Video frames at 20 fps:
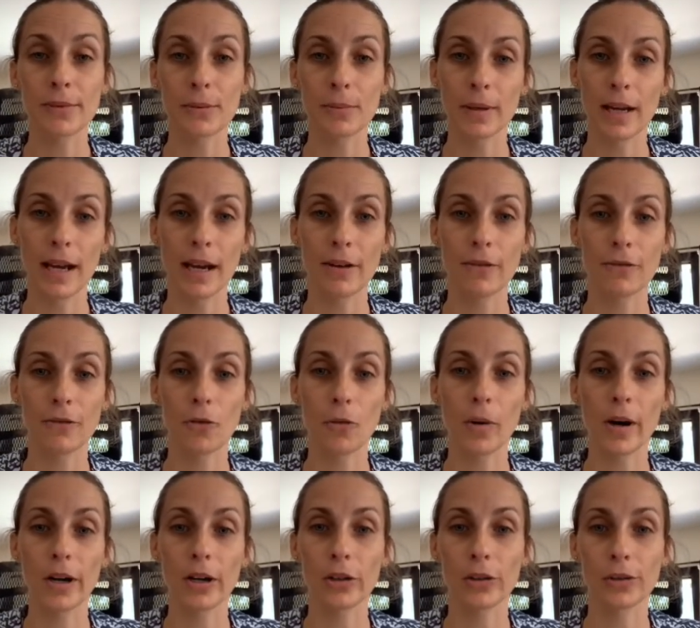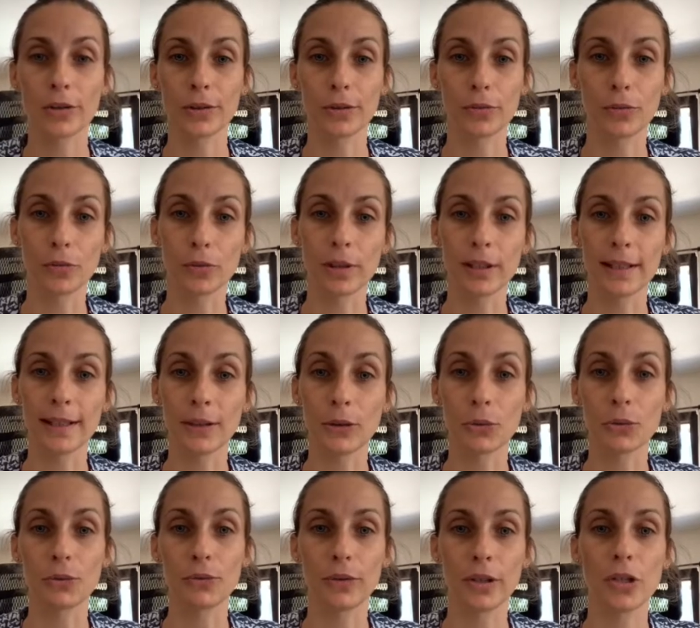we have quite a lot of really
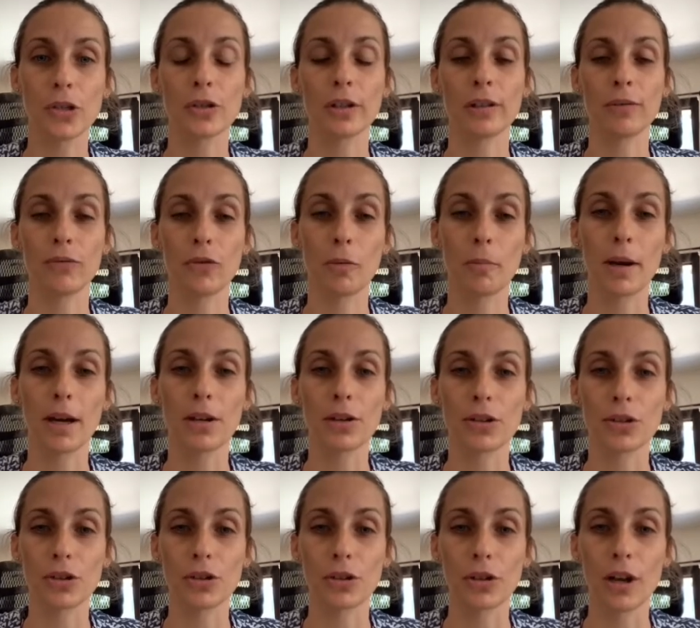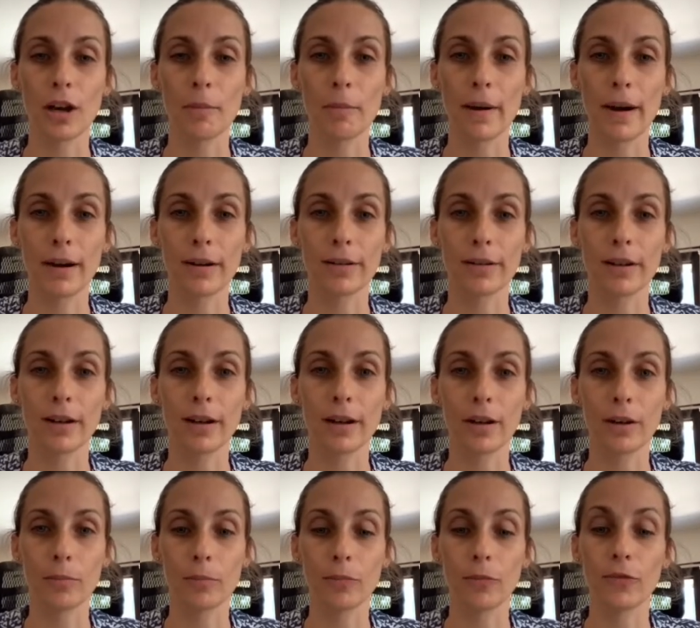good visual information about
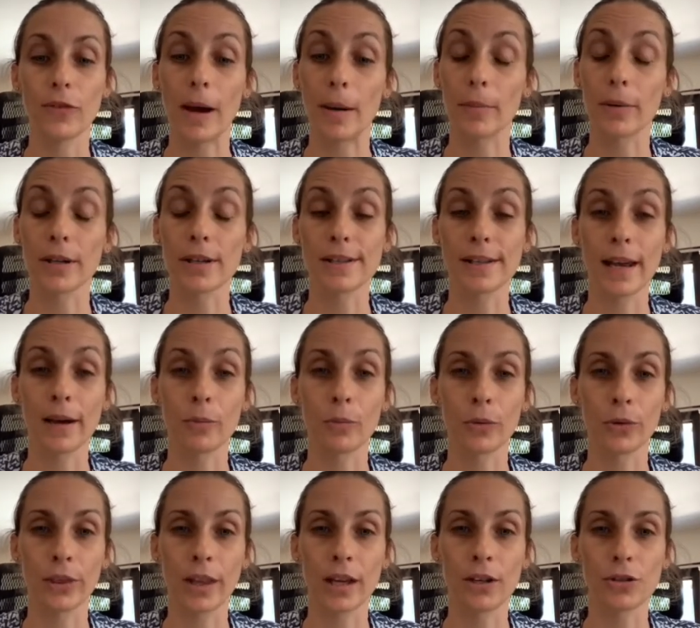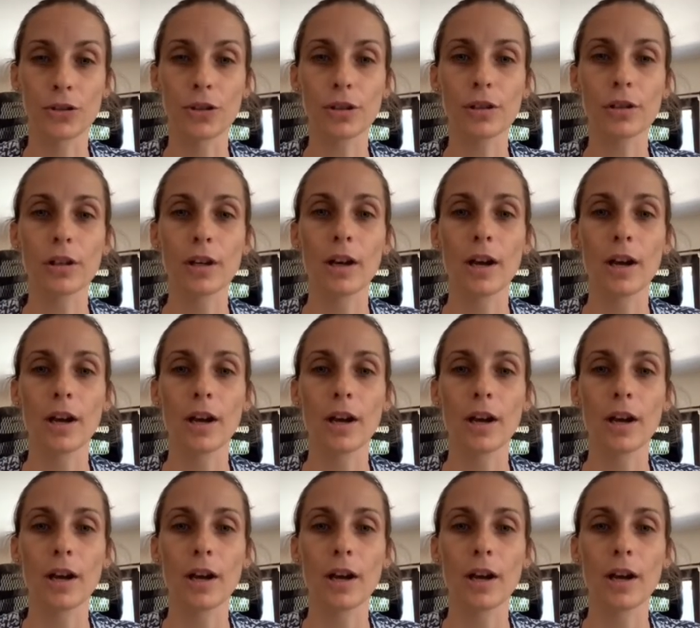fabrics and what they do,